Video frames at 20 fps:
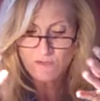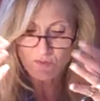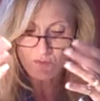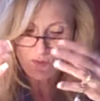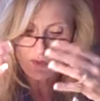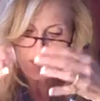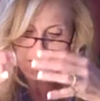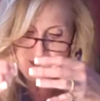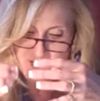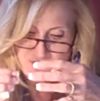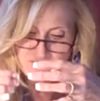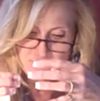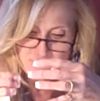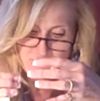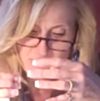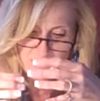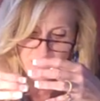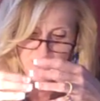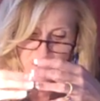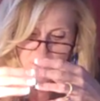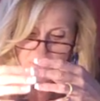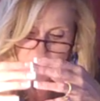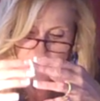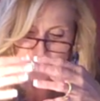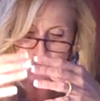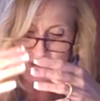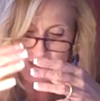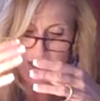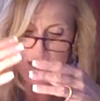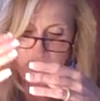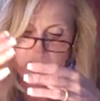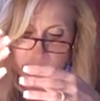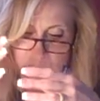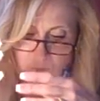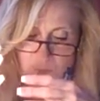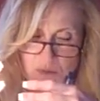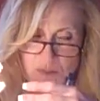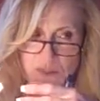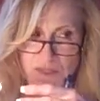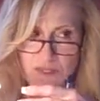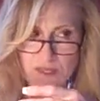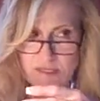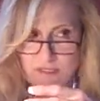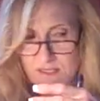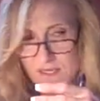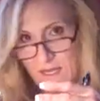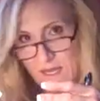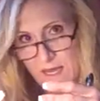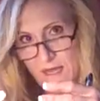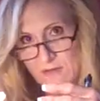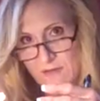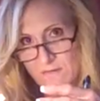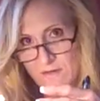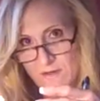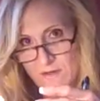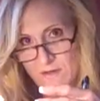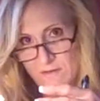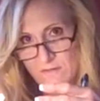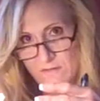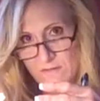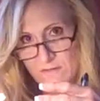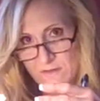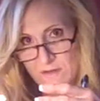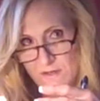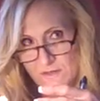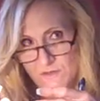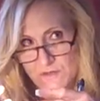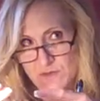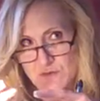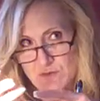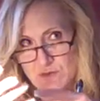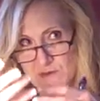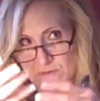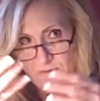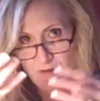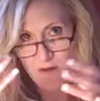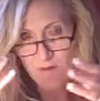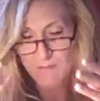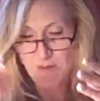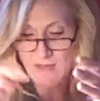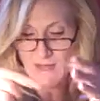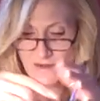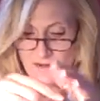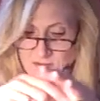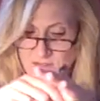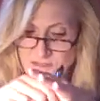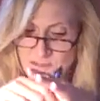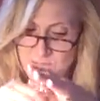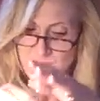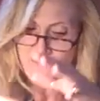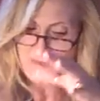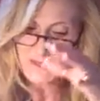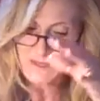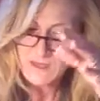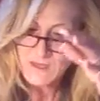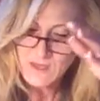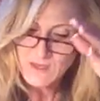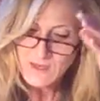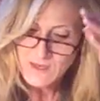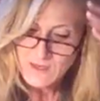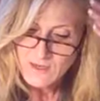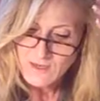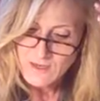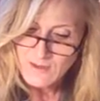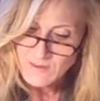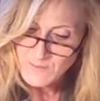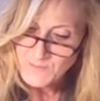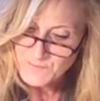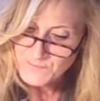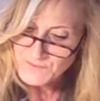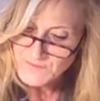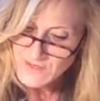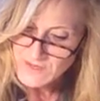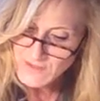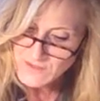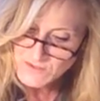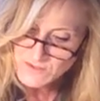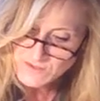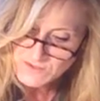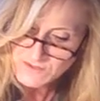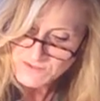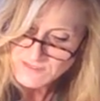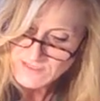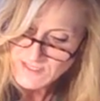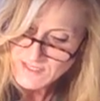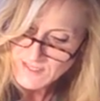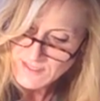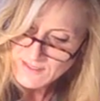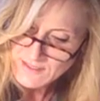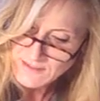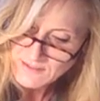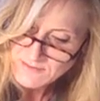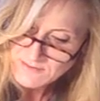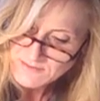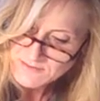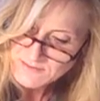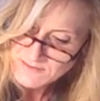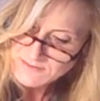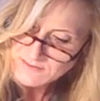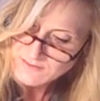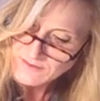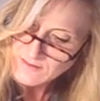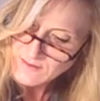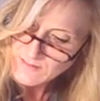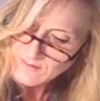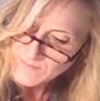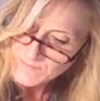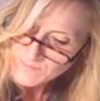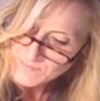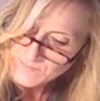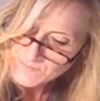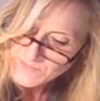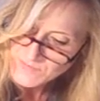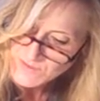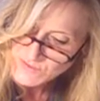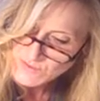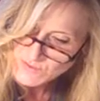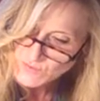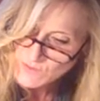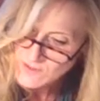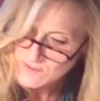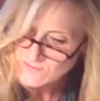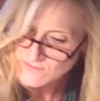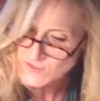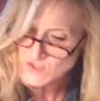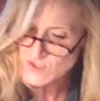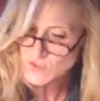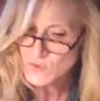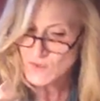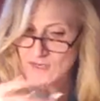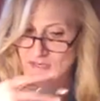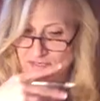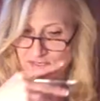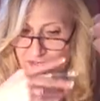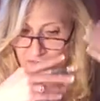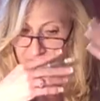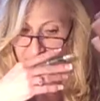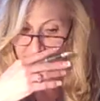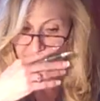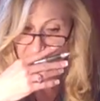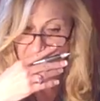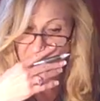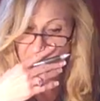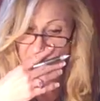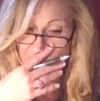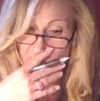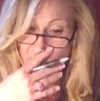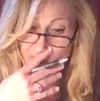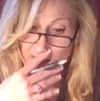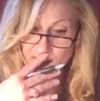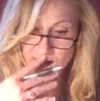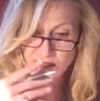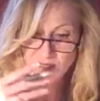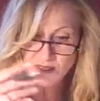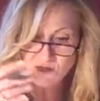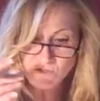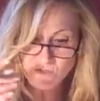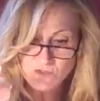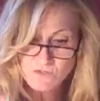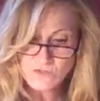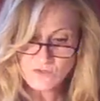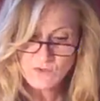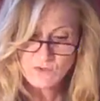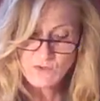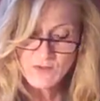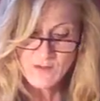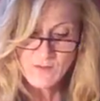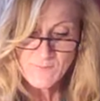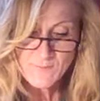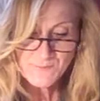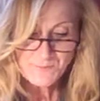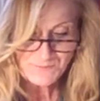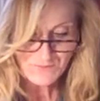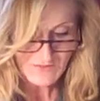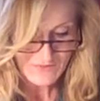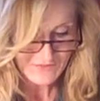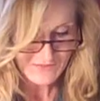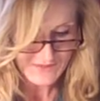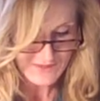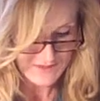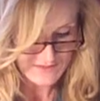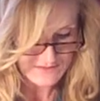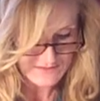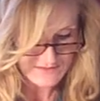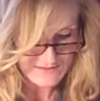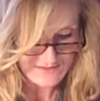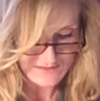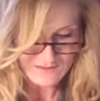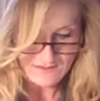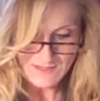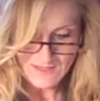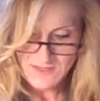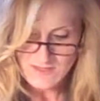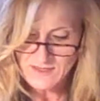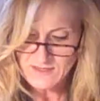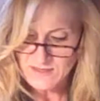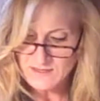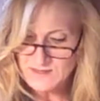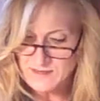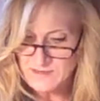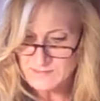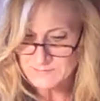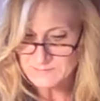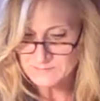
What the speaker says: So you do have to be careful, but if the person doesn't have a history of an MI or something, octreotide is the drug of choice. And then you go on and do things like